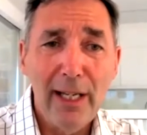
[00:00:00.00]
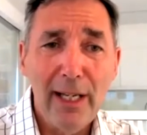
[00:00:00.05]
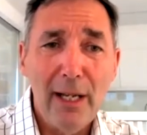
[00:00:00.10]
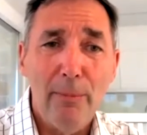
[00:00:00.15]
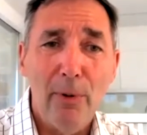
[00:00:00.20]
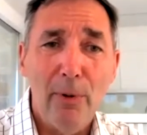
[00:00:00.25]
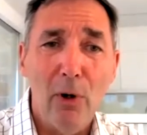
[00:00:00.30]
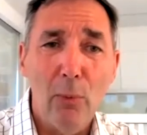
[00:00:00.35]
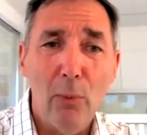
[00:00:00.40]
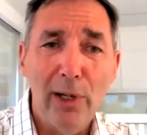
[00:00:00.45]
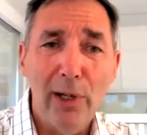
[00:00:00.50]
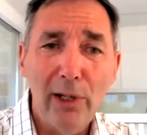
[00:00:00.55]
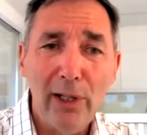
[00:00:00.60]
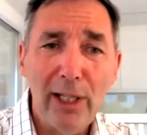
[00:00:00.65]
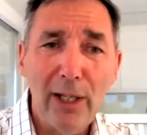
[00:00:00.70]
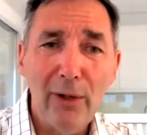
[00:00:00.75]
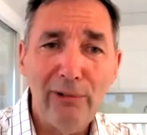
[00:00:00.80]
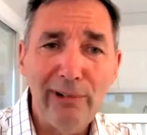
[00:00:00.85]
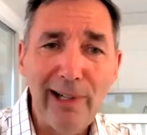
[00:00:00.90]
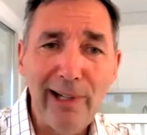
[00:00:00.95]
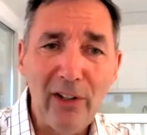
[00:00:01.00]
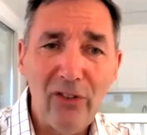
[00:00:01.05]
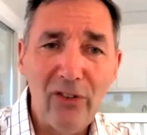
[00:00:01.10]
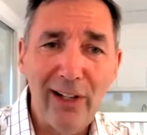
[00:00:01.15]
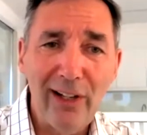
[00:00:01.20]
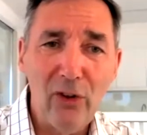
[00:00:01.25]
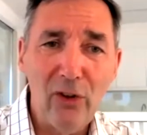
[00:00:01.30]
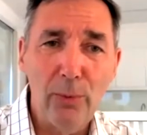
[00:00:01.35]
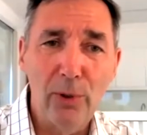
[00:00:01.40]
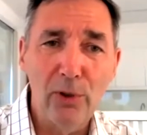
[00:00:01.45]
But we're looking for
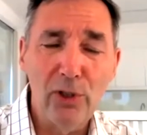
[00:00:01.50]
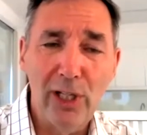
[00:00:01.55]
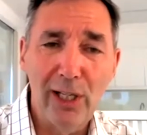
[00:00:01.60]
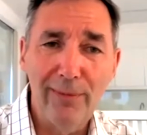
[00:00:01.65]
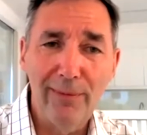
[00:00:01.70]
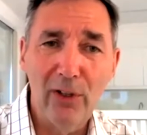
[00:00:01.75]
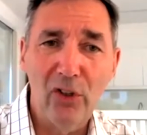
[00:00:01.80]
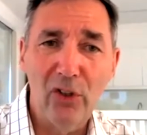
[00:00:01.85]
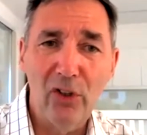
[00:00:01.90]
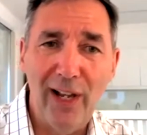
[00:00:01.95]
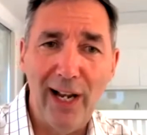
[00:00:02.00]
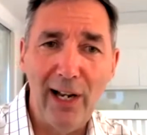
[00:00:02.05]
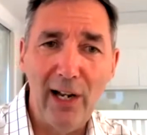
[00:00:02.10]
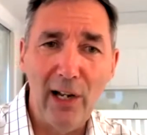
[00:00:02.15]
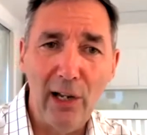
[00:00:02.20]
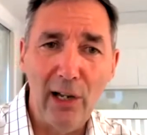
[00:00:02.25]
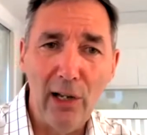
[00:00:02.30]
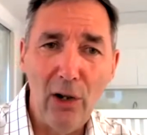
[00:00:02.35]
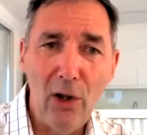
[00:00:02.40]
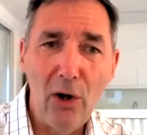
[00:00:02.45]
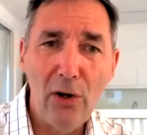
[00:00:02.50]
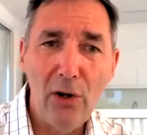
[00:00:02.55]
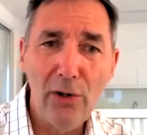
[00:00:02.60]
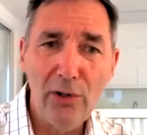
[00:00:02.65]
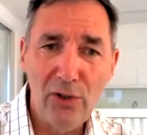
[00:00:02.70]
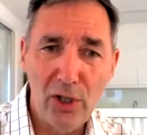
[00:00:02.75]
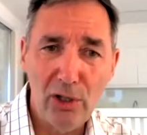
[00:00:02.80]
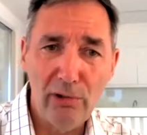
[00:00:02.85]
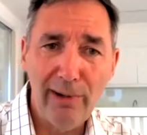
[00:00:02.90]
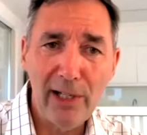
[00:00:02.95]
assets which give us that long
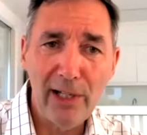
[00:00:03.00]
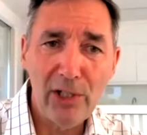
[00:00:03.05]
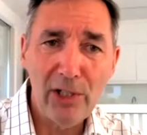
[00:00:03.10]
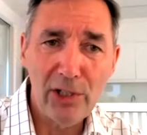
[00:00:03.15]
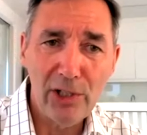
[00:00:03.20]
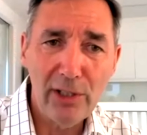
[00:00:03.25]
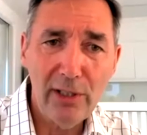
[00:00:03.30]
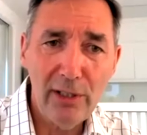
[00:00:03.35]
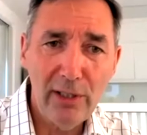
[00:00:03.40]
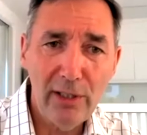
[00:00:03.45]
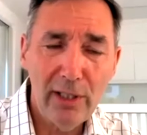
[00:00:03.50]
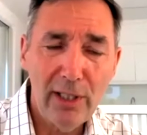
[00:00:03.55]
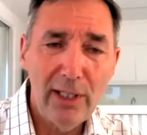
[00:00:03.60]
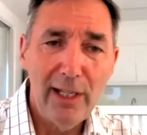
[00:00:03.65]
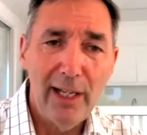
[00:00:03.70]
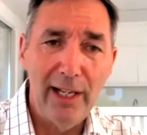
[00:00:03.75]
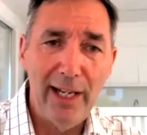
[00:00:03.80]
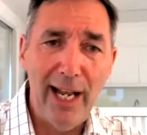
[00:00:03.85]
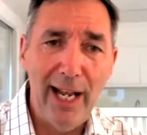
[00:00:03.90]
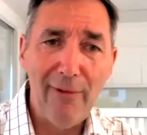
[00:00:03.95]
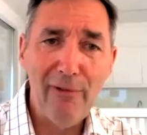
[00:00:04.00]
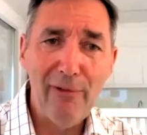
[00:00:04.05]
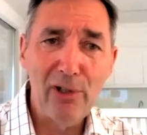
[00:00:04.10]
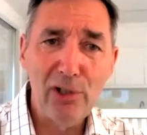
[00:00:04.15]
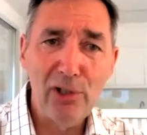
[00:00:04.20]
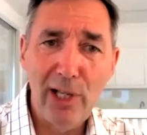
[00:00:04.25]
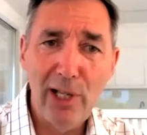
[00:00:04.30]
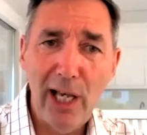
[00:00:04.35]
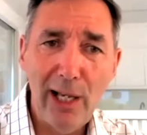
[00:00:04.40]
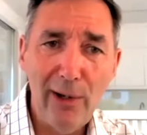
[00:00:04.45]
duration, an average
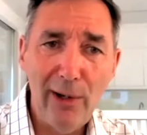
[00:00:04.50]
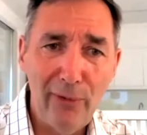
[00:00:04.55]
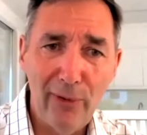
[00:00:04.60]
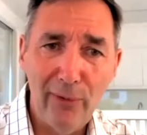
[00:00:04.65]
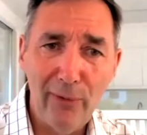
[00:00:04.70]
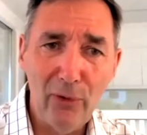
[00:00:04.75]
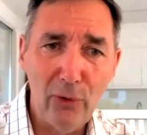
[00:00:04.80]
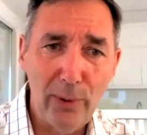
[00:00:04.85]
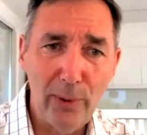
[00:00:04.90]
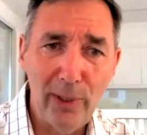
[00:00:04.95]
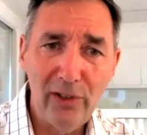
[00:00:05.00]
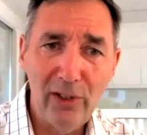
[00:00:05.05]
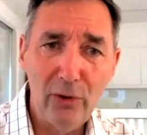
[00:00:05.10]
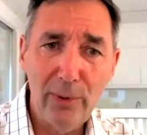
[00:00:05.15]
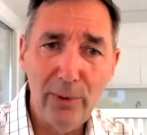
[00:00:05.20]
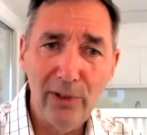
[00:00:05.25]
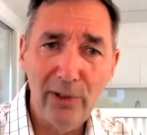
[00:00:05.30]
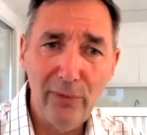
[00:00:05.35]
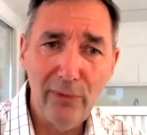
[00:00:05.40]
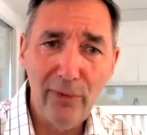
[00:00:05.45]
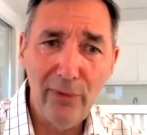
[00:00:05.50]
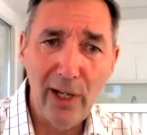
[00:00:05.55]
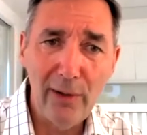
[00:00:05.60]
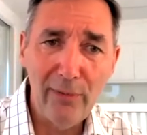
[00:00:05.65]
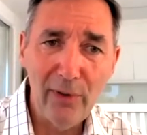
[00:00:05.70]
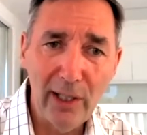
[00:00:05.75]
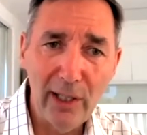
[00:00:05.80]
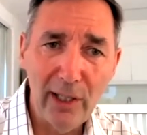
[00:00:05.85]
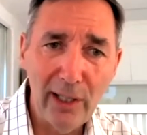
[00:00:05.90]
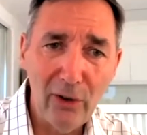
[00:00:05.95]
life of 20, 25
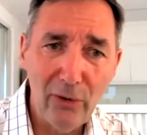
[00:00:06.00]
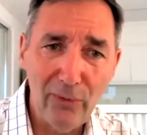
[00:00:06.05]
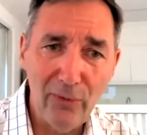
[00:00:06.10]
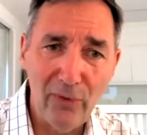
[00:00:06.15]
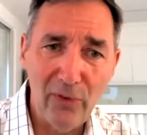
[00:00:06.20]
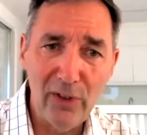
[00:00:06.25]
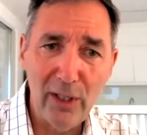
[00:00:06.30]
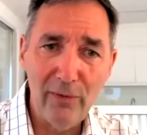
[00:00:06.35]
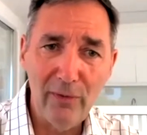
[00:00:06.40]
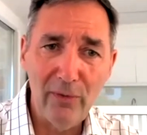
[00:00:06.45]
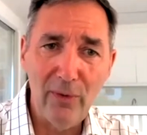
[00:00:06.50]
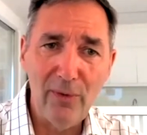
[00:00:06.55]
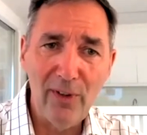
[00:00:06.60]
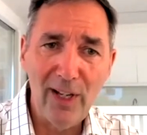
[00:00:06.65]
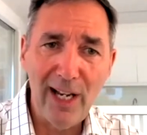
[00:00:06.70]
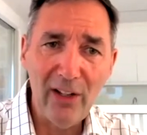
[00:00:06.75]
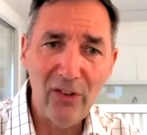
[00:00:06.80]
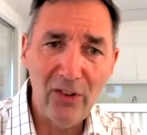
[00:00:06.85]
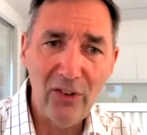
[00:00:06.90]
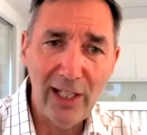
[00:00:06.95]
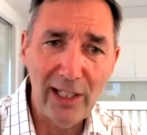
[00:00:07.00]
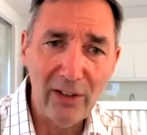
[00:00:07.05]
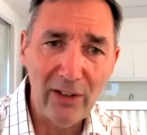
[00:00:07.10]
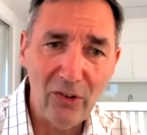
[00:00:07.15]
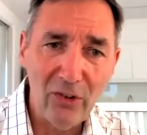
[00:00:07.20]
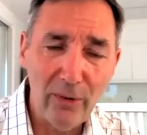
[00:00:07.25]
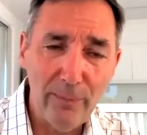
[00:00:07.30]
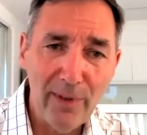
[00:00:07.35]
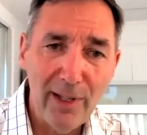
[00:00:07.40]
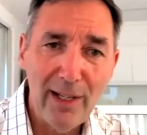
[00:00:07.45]
years for the, for the
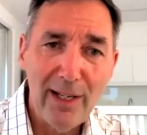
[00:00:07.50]
assets.